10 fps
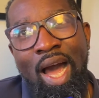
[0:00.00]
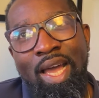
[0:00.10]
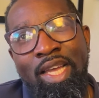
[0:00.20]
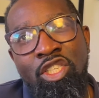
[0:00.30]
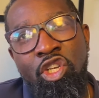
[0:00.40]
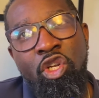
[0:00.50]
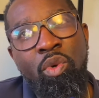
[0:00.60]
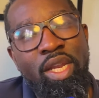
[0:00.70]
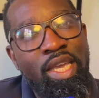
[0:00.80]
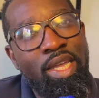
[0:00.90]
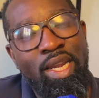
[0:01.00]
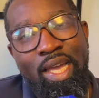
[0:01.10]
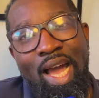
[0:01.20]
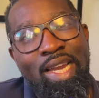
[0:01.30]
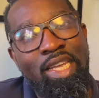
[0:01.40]
ingenuity and
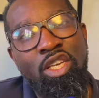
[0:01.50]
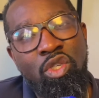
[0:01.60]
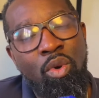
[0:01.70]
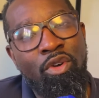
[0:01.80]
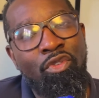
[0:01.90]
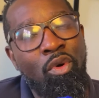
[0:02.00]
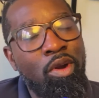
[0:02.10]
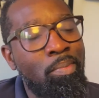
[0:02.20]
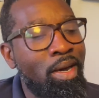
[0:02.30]
like ideas going forward.